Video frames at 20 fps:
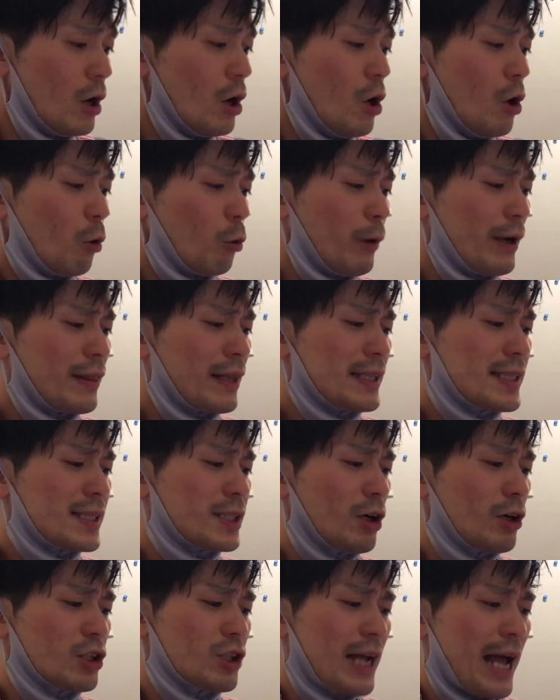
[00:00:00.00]
We then
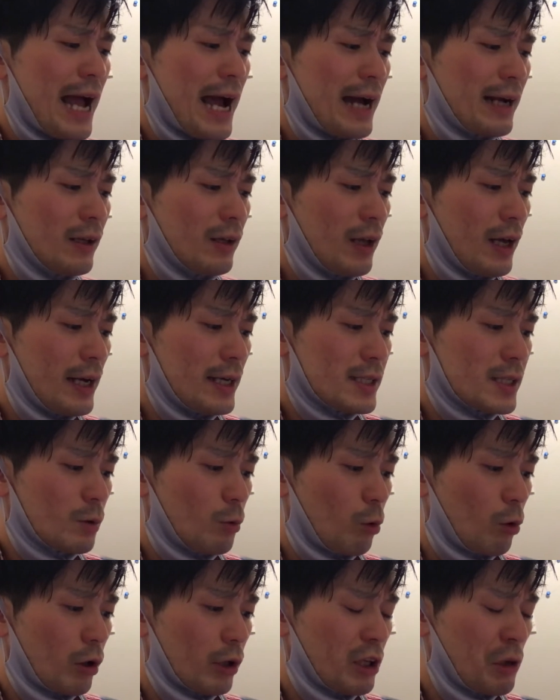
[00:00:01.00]
start to analyze the
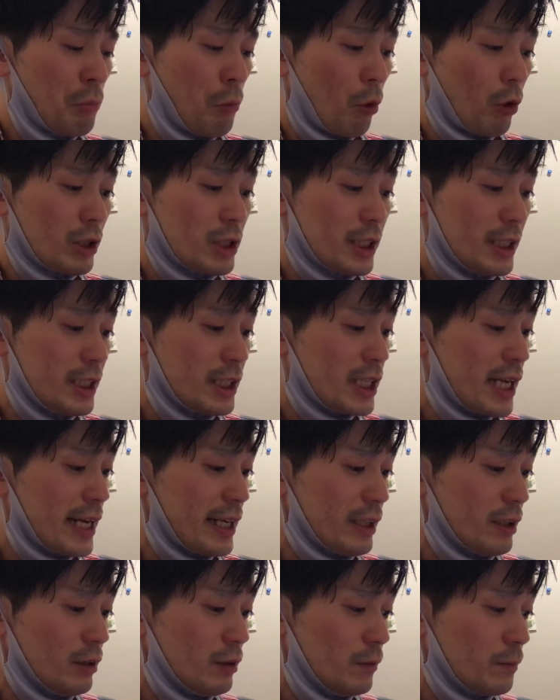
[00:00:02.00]
work in more
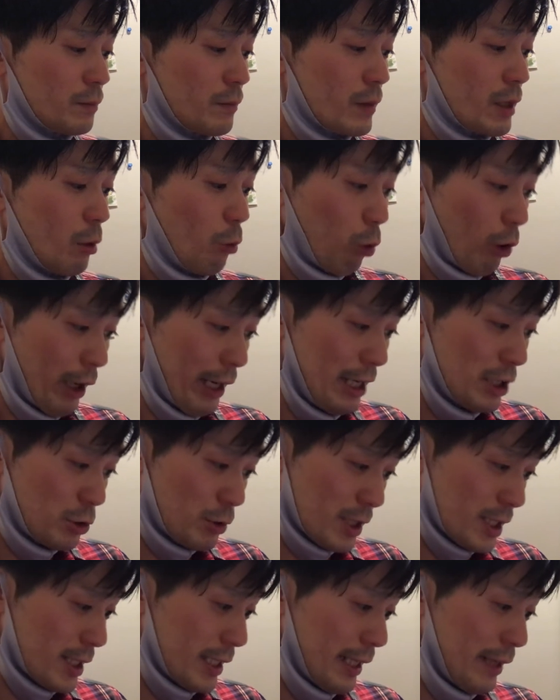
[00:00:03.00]
detail. We're
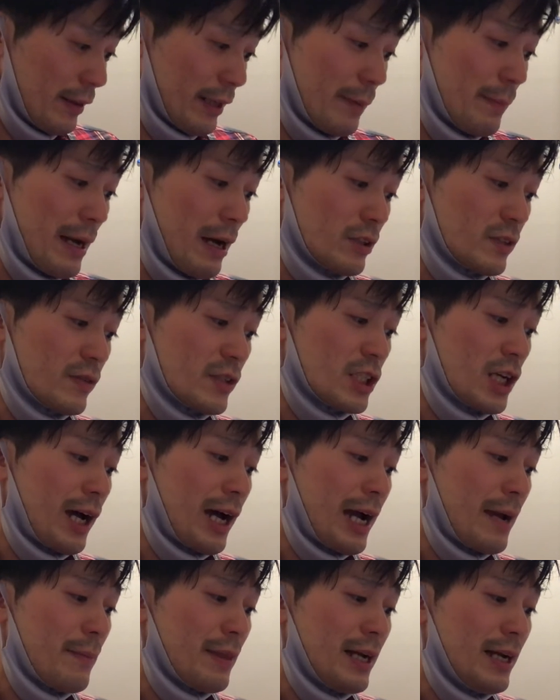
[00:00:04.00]
interested in the amount of
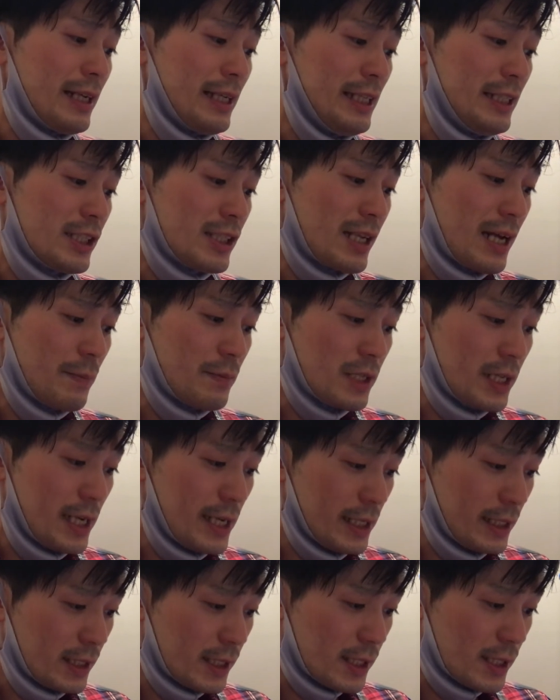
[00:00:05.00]
time that each step
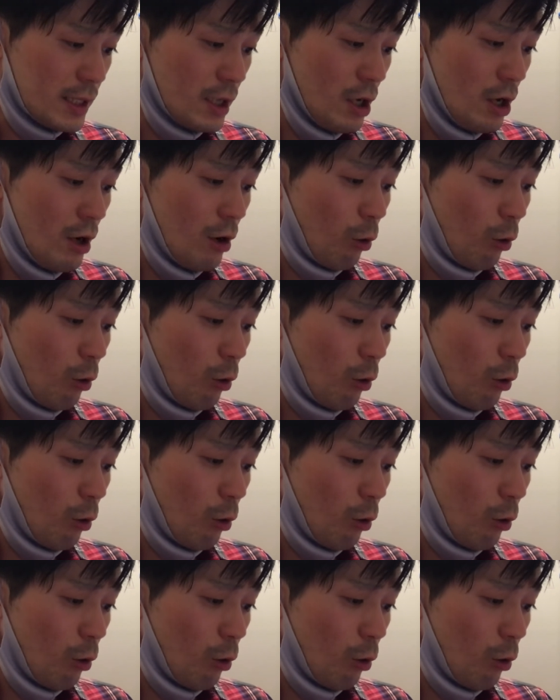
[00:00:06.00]
takes.